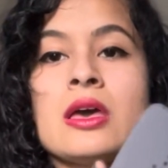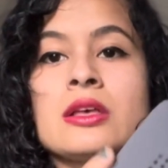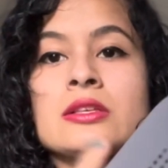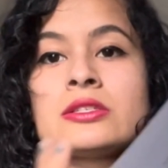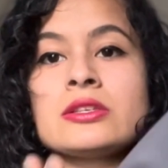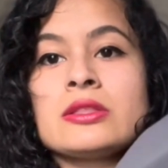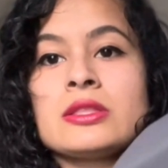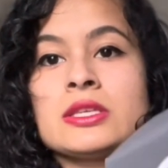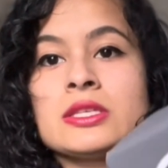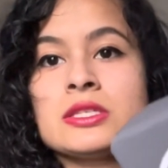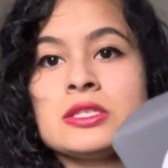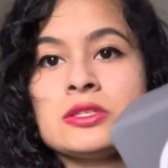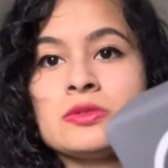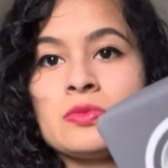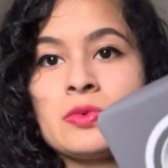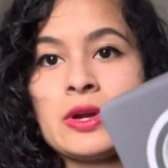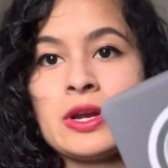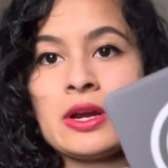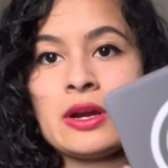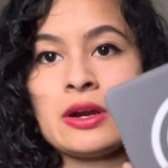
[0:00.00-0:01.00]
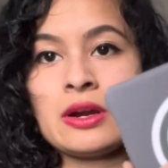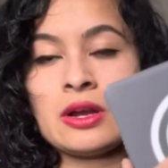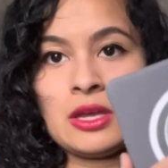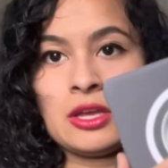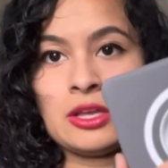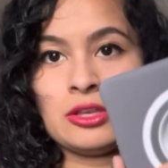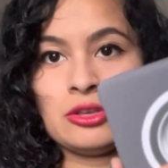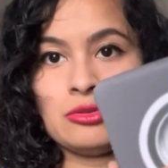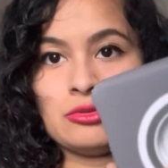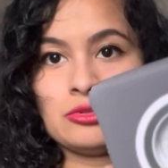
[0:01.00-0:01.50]
So this is where
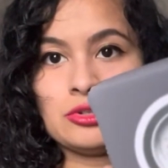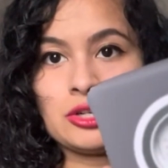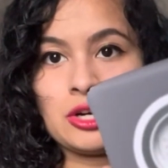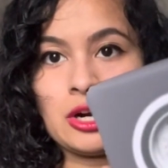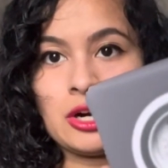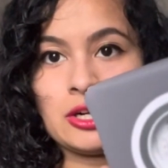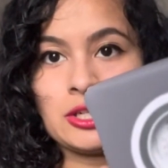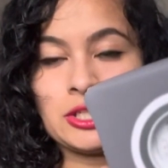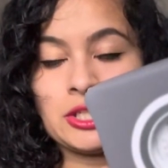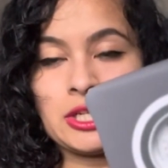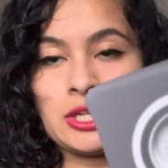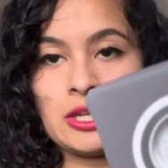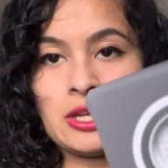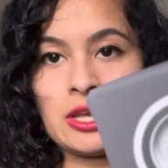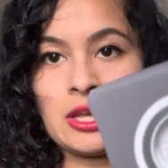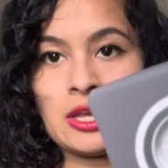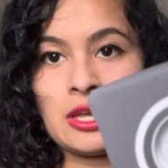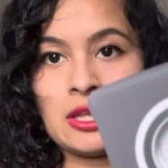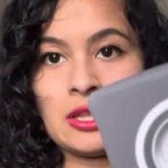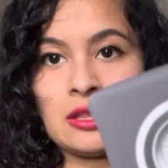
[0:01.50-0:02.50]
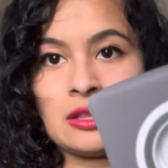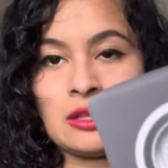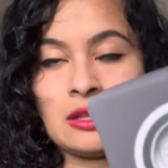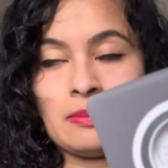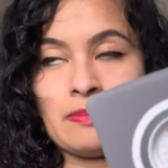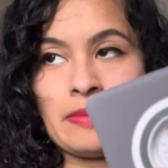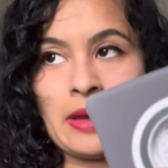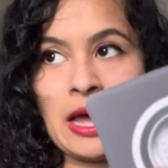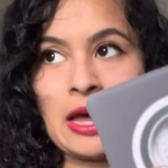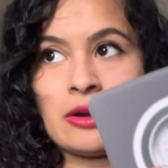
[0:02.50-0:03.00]
you charge it and the
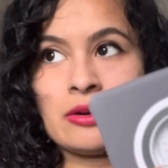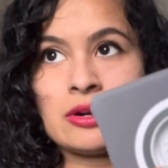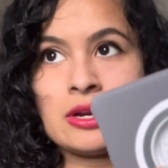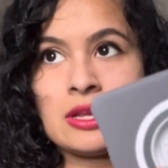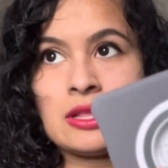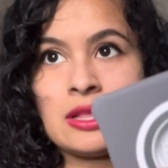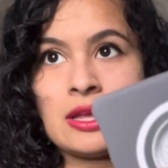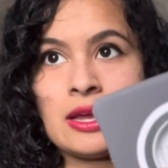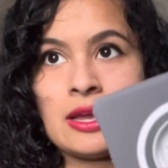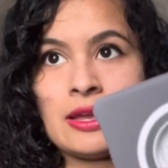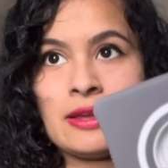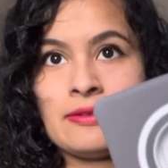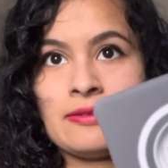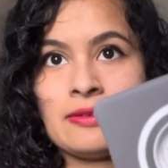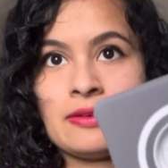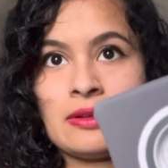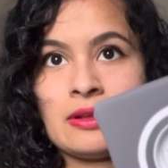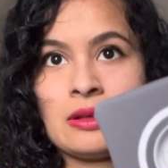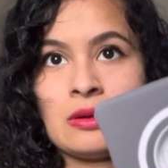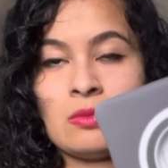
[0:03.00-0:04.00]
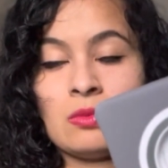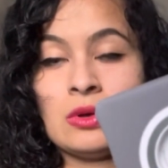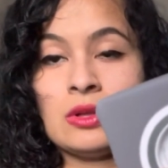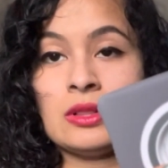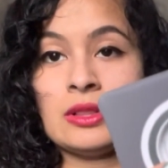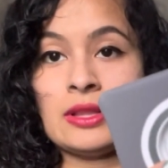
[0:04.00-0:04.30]
battery life will